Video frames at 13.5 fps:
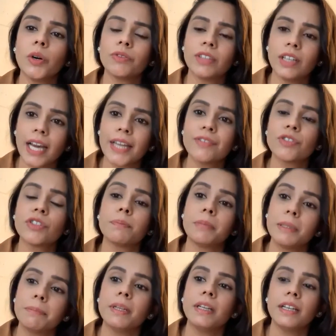of the lives of the
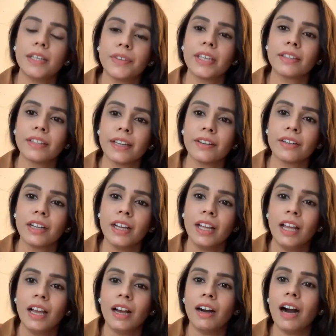people living there.
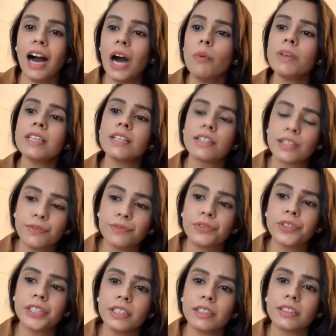How is it
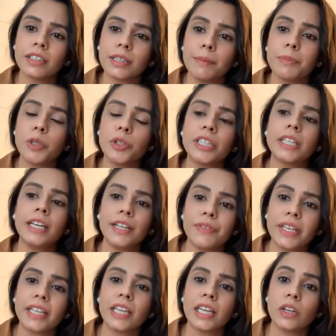different, the community
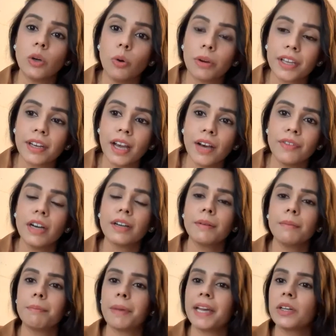living in Okinawa
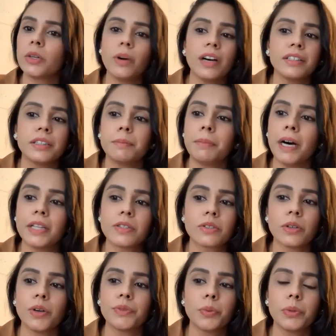compared to other parts
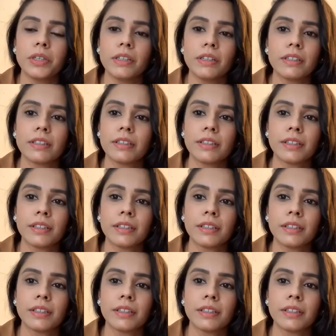of the world?